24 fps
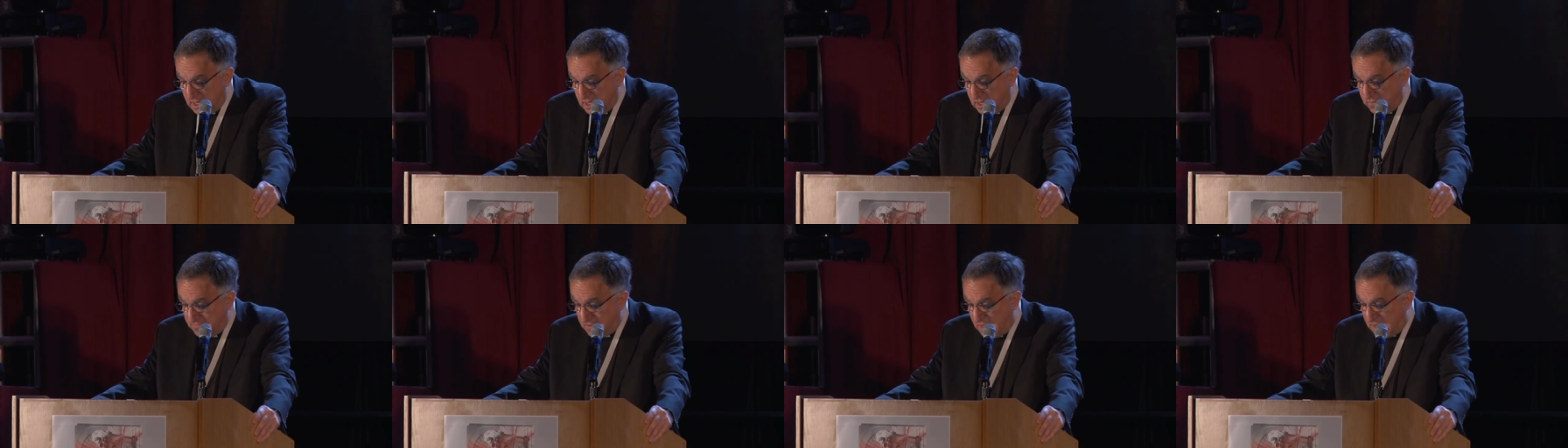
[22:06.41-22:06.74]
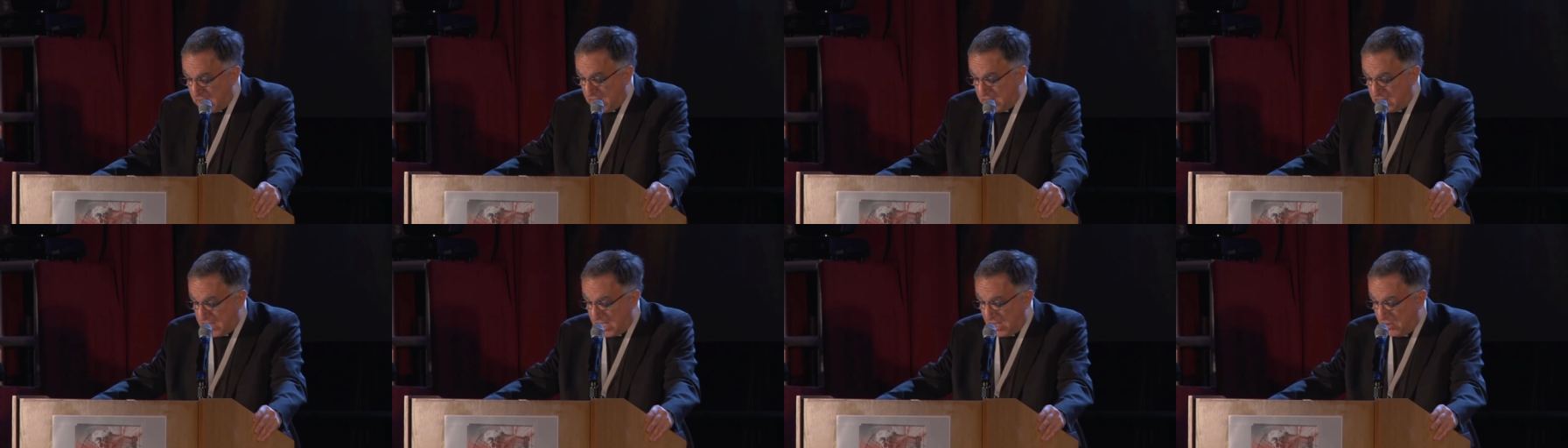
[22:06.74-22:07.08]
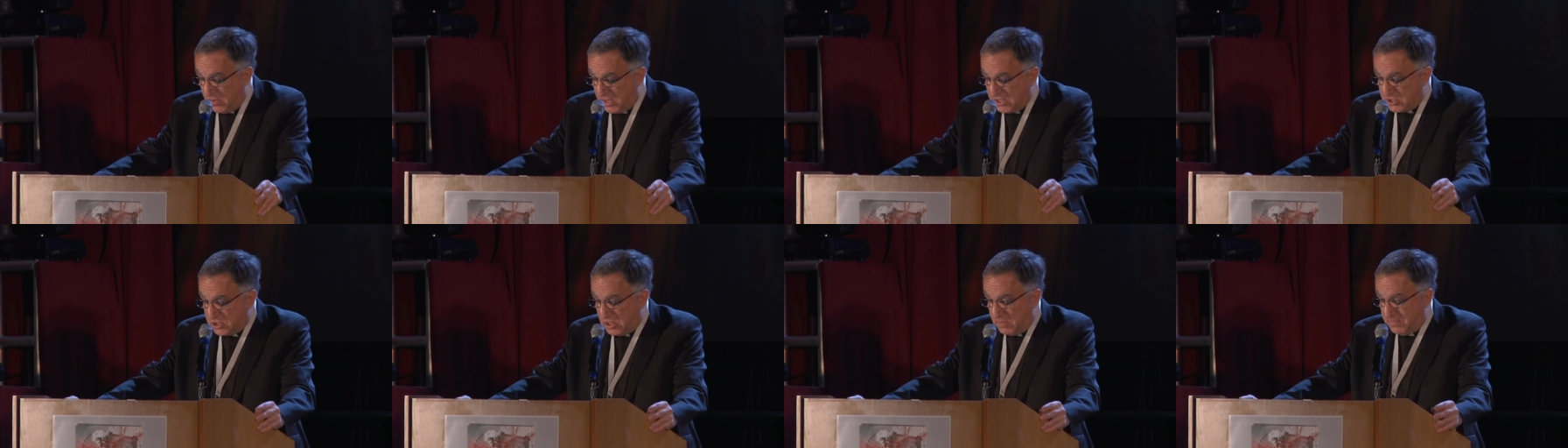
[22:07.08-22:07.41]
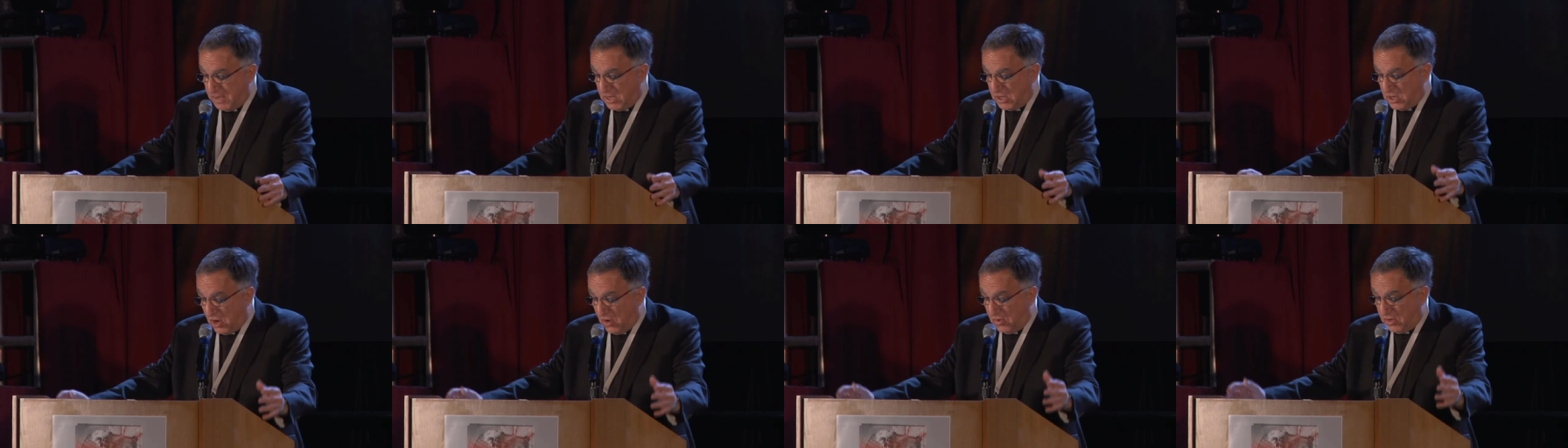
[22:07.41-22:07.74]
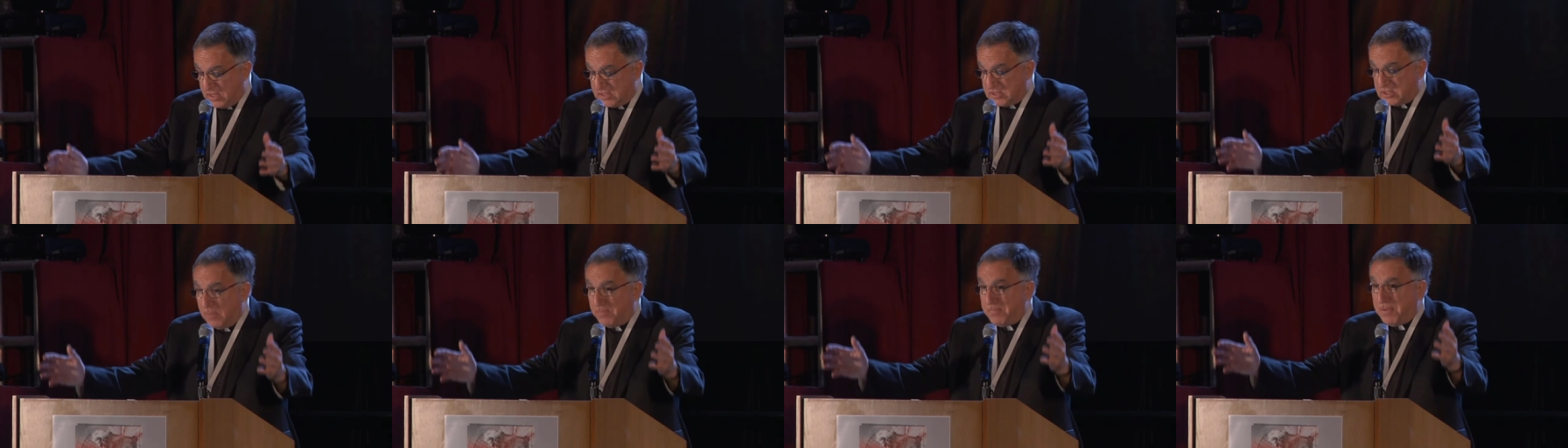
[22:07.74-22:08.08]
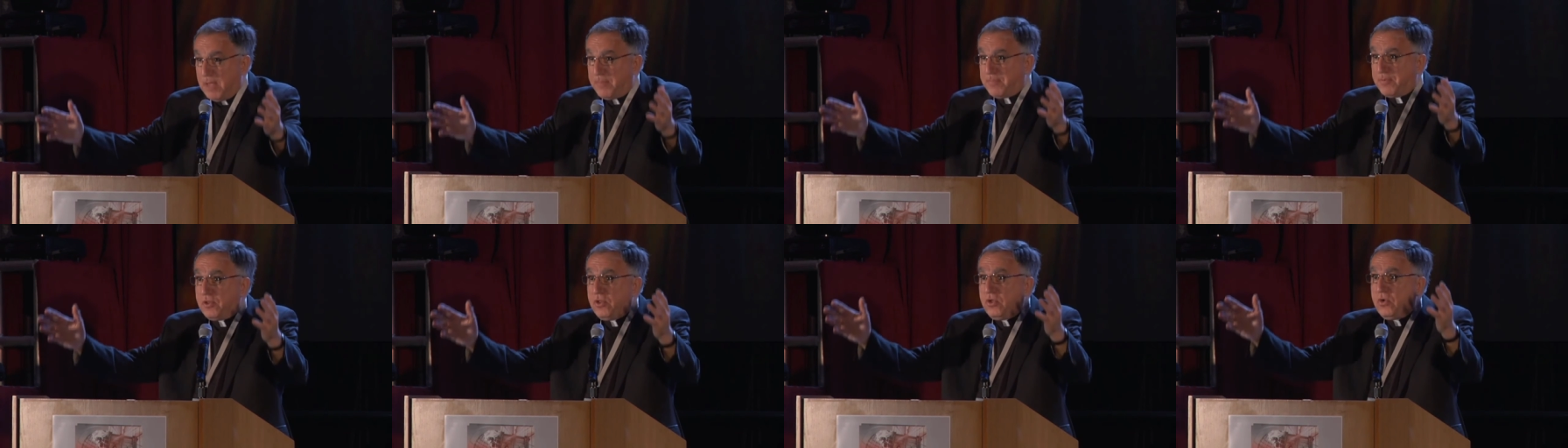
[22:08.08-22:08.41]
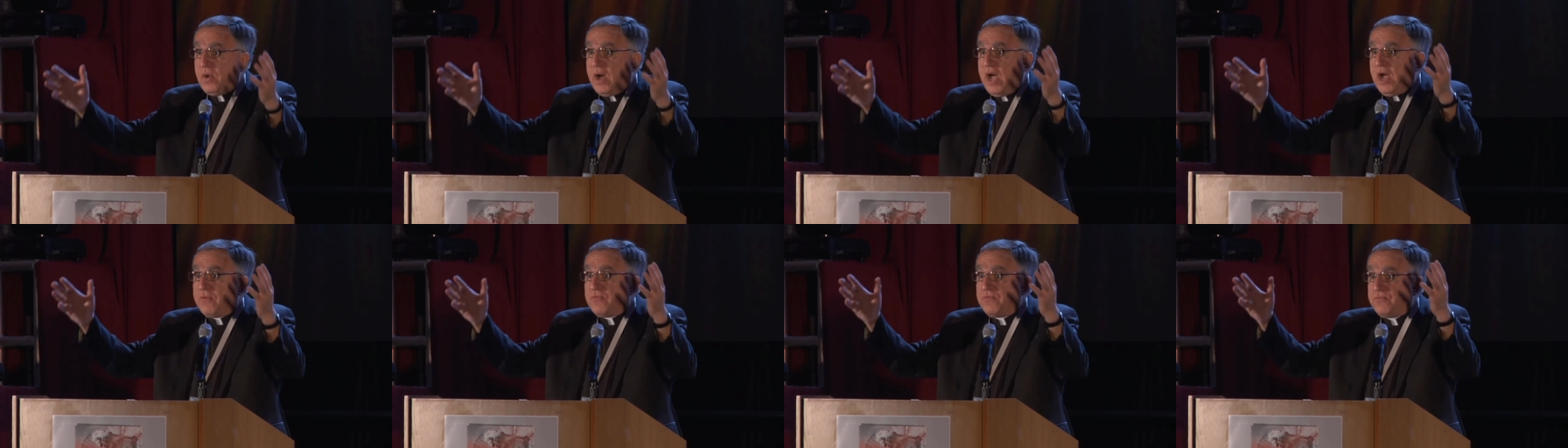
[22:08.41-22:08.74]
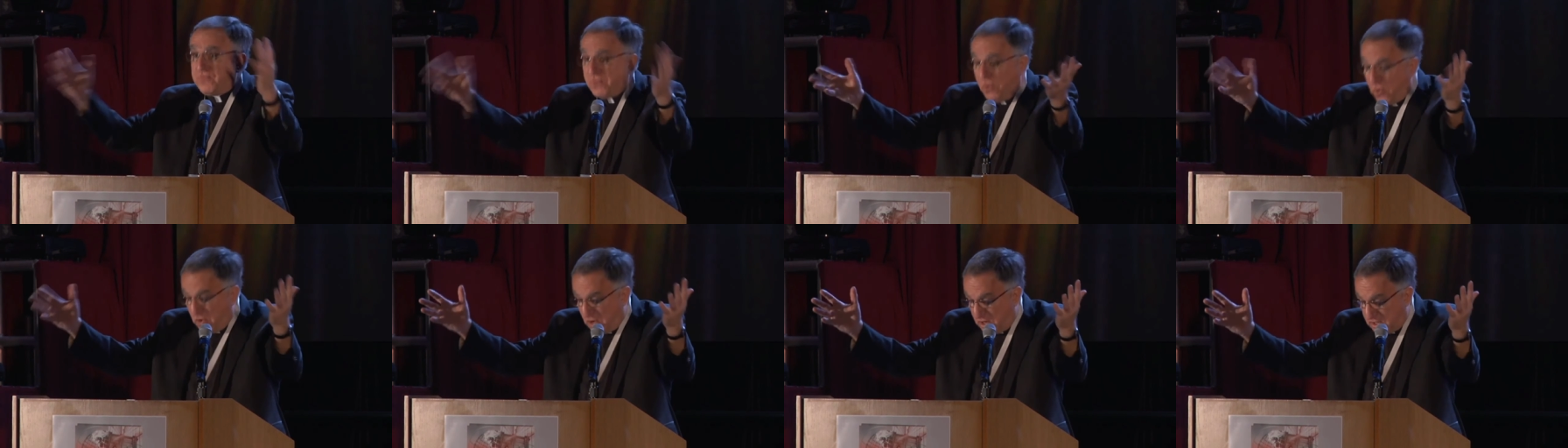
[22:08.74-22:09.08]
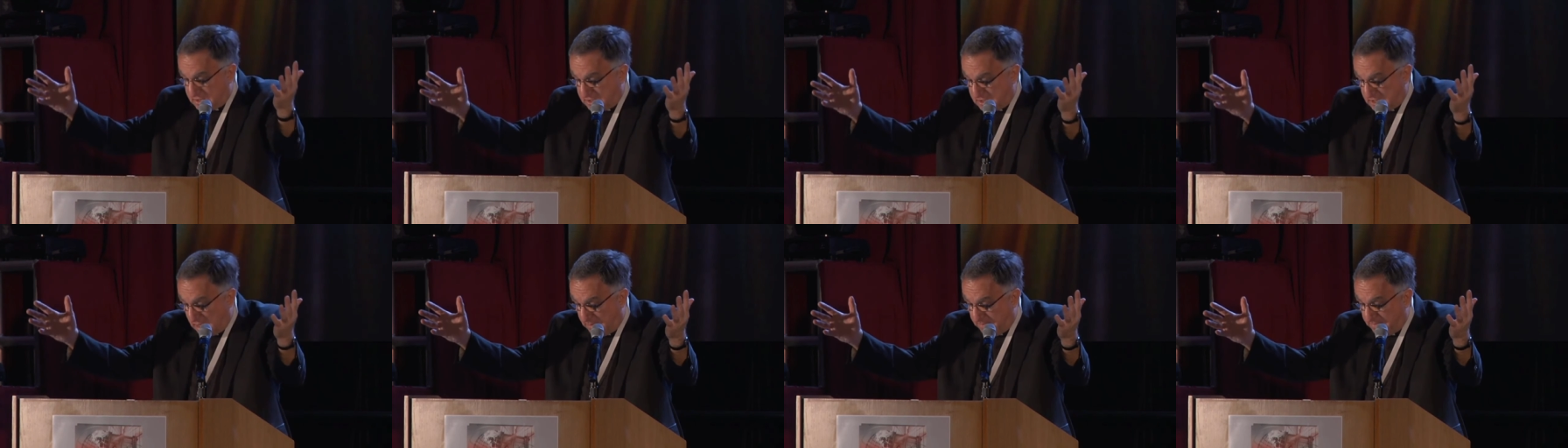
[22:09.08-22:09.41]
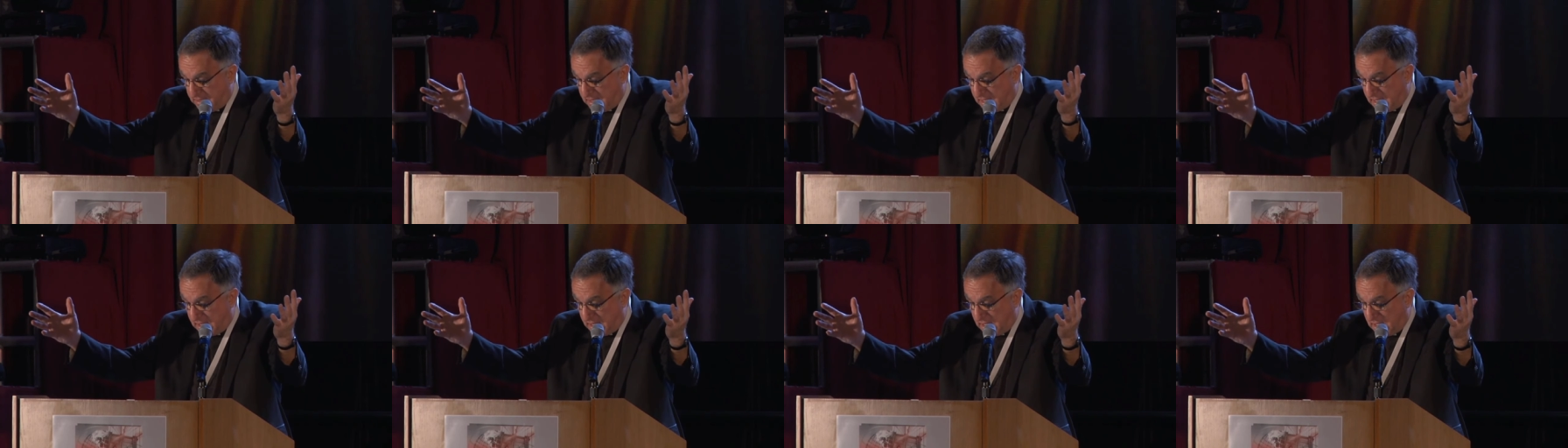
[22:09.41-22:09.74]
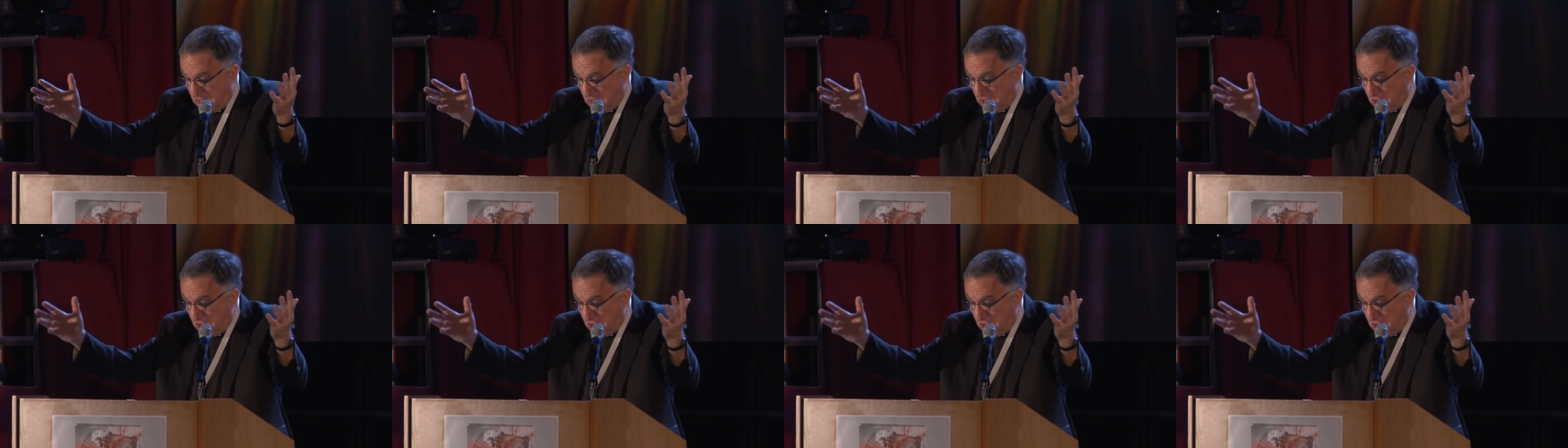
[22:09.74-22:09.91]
If anything, we should be known as the people who are for something,